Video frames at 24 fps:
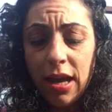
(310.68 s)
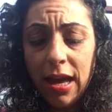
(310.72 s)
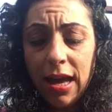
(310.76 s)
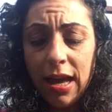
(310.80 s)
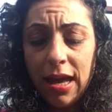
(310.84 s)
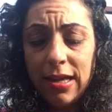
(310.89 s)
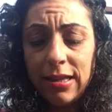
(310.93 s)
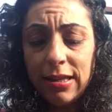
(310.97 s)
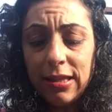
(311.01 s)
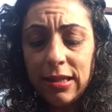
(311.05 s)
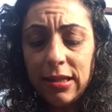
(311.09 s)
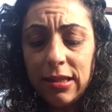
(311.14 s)

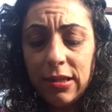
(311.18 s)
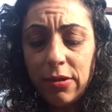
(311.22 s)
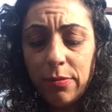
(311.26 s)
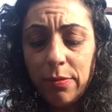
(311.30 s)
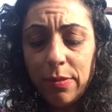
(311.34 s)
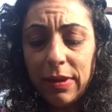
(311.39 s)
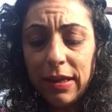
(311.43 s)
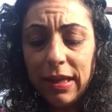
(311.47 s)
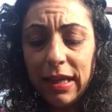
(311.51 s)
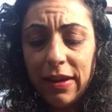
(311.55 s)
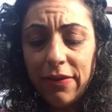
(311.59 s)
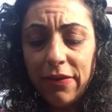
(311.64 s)
and still
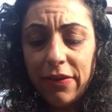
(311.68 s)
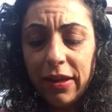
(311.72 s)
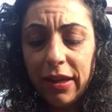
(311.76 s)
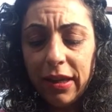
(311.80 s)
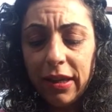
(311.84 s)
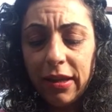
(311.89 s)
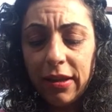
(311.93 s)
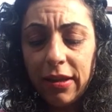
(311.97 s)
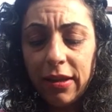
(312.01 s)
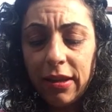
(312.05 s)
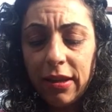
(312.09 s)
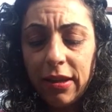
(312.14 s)

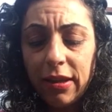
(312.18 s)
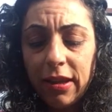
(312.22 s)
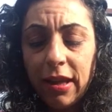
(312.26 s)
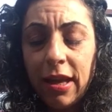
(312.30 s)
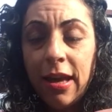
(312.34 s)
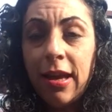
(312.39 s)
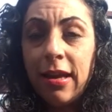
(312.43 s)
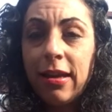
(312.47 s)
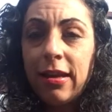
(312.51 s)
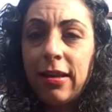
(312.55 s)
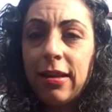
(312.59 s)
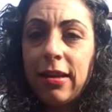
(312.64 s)
believing
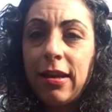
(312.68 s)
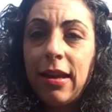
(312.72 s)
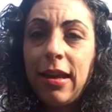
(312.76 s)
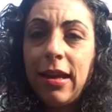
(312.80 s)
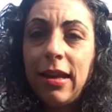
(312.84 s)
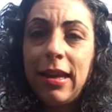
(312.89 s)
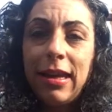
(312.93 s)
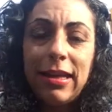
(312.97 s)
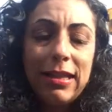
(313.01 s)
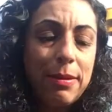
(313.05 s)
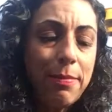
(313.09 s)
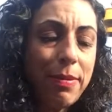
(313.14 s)
that
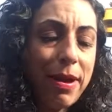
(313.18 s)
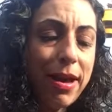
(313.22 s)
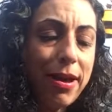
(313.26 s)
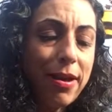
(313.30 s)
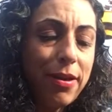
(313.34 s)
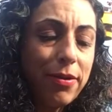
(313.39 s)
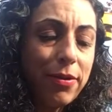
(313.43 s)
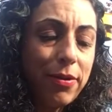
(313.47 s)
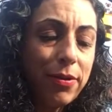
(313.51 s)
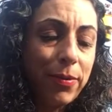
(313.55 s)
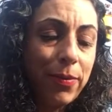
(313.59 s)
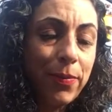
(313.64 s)
it's
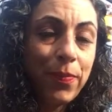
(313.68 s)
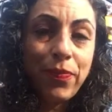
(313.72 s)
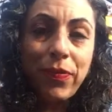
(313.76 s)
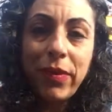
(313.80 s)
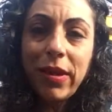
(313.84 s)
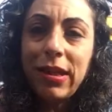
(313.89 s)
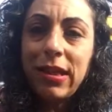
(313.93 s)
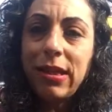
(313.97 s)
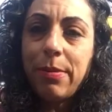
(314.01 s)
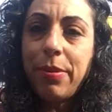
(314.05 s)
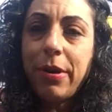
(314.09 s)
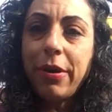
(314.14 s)
about
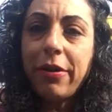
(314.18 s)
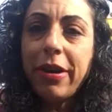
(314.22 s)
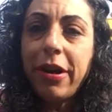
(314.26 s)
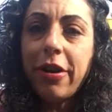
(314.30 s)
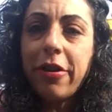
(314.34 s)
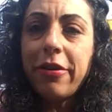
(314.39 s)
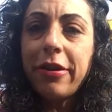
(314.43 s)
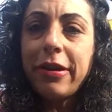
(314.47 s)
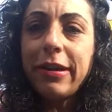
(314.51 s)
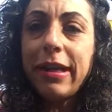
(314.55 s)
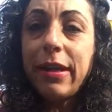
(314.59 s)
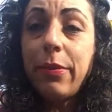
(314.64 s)

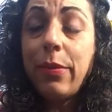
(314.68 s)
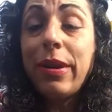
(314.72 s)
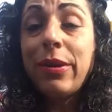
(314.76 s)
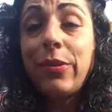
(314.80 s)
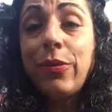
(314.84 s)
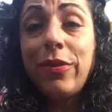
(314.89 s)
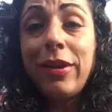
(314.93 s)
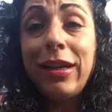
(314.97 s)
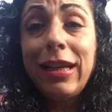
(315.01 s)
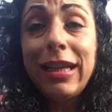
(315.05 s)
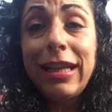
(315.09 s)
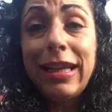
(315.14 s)
superiority when
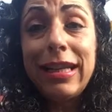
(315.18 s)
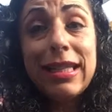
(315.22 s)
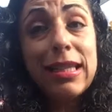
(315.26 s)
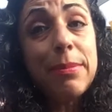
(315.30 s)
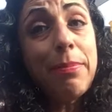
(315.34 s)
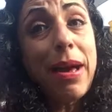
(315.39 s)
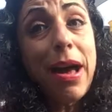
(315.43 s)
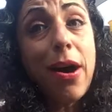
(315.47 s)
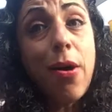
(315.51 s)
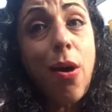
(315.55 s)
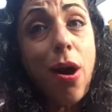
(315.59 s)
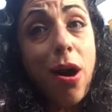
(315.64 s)
really it's
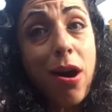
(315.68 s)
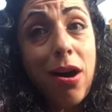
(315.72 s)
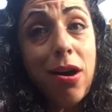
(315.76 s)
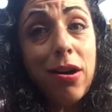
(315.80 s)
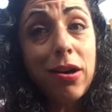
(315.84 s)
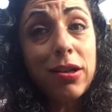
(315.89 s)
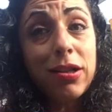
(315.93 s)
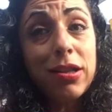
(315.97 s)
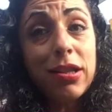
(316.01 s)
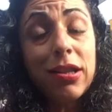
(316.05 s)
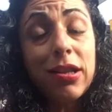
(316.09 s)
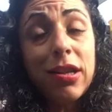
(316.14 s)
about
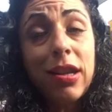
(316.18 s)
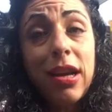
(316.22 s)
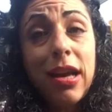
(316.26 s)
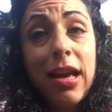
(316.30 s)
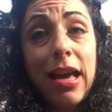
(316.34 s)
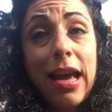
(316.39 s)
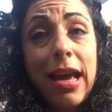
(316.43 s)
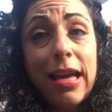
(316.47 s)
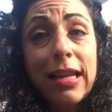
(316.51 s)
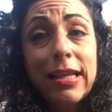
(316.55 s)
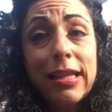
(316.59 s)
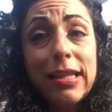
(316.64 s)
art
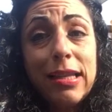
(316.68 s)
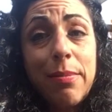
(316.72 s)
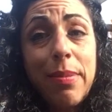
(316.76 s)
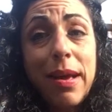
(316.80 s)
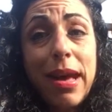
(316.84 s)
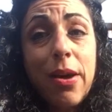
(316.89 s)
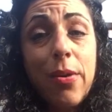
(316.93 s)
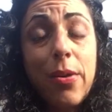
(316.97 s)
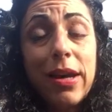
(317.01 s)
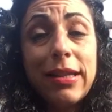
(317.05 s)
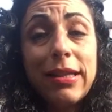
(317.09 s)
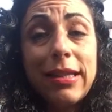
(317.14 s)
and it's
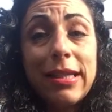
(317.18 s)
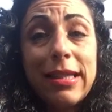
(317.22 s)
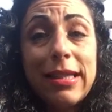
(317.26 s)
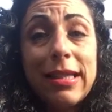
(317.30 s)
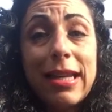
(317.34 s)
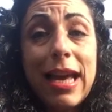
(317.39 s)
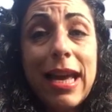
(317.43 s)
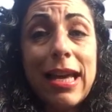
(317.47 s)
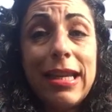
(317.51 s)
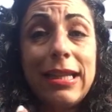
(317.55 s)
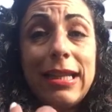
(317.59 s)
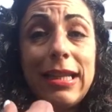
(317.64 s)
about
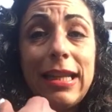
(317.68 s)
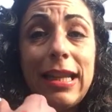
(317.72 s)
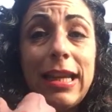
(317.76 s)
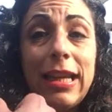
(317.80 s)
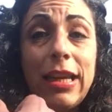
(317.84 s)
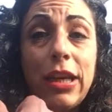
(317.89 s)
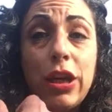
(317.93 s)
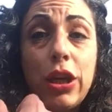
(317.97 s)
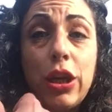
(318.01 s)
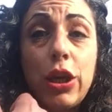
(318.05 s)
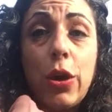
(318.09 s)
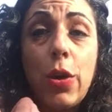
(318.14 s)
understanding
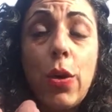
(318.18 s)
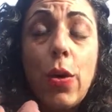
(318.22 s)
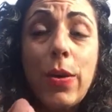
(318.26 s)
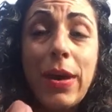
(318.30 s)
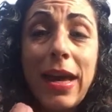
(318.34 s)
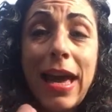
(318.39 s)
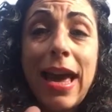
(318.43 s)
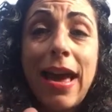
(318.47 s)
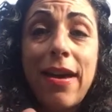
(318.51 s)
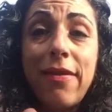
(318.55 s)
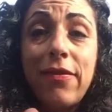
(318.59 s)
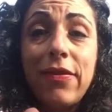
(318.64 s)
your
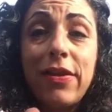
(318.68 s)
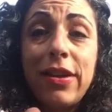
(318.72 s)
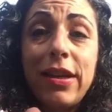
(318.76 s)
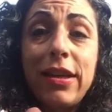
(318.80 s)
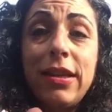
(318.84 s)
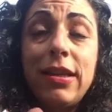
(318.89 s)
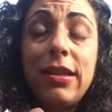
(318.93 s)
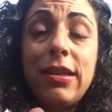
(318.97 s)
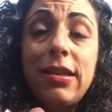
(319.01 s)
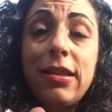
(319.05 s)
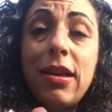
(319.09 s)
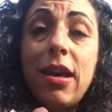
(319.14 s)

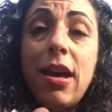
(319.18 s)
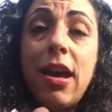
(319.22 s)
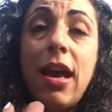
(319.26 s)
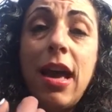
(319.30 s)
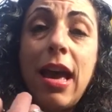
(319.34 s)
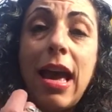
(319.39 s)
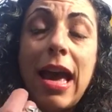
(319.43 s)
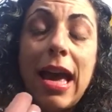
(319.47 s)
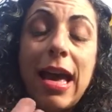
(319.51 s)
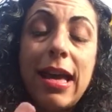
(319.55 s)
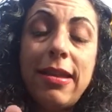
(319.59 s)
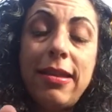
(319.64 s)
canvas,
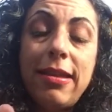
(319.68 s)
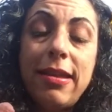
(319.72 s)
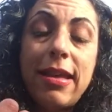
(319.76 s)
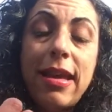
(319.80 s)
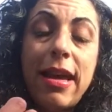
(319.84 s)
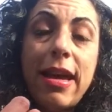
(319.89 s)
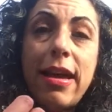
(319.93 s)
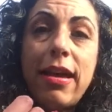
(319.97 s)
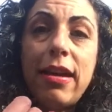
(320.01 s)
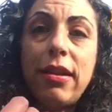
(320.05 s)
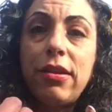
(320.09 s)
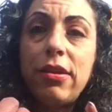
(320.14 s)
and
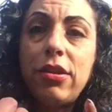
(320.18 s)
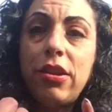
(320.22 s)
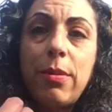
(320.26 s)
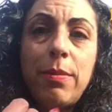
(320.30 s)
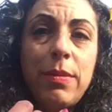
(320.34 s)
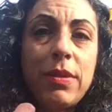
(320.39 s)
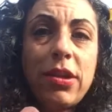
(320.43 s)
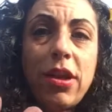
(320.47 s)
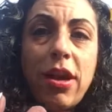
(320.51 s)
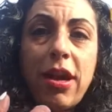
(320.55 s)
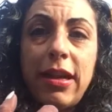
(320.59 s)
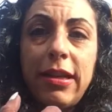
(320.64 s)
that
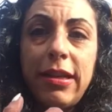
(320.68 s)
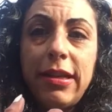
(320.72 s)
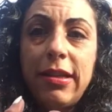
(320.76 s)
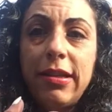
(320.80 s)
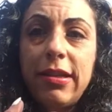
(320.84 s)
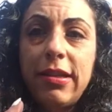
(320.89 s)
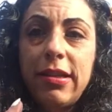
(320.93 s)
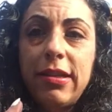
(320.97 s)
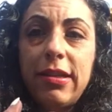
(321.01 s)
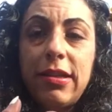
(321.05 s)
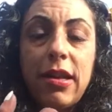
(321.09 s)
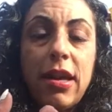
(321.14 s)

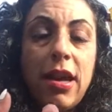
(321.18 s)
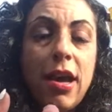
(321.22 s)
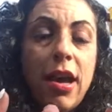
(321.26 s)
dermatitis,